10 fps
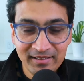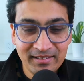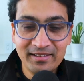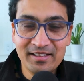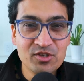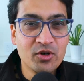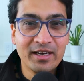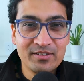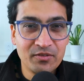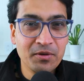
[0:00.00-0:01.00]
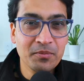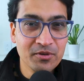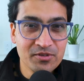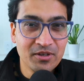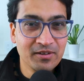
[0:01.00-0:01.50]
interactive
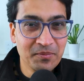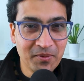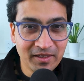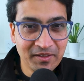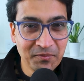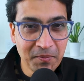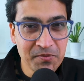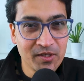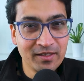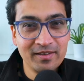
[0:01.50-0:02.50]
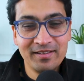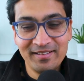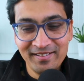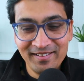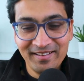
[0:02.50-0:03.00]
demos on our marketing website.
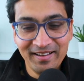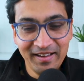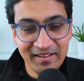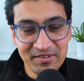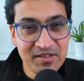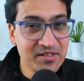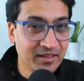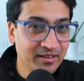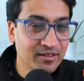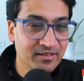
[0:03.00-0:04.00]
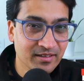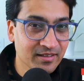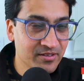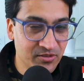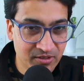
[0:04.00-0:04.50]
And the second
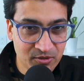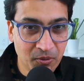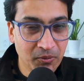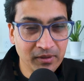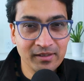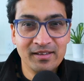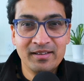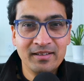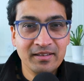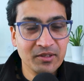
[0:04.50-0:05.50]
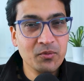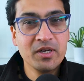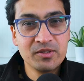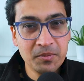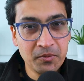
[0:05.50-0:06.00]
is this whole
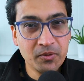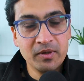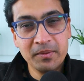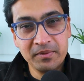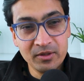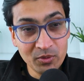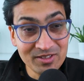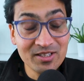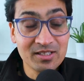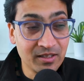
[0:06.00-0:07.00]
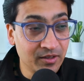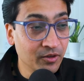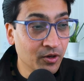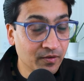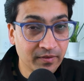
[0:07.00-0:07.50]
advisory program that we're just kicking
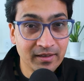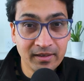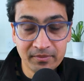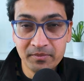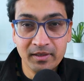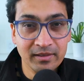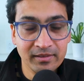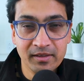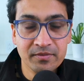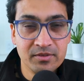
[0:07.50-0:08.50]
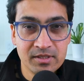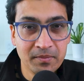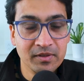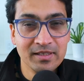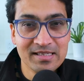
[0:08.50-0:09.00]
off. And I loved some
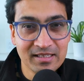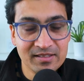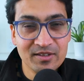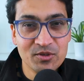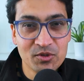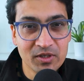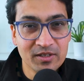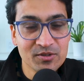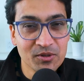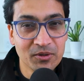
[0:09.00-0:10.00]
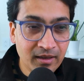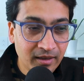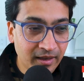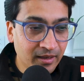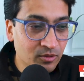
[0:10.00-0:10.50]
of the insight that you shared. So,
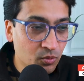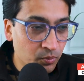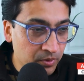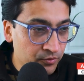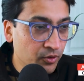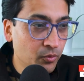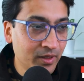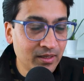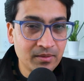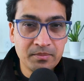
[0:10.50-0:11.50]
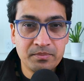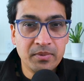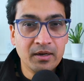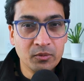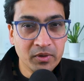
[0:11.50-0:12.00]
and before we
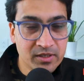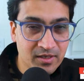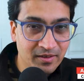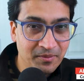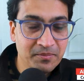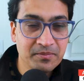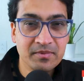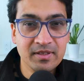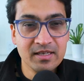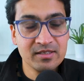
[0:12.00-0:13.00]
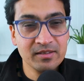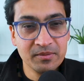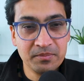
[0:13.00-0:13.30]
part ways here, Natalie,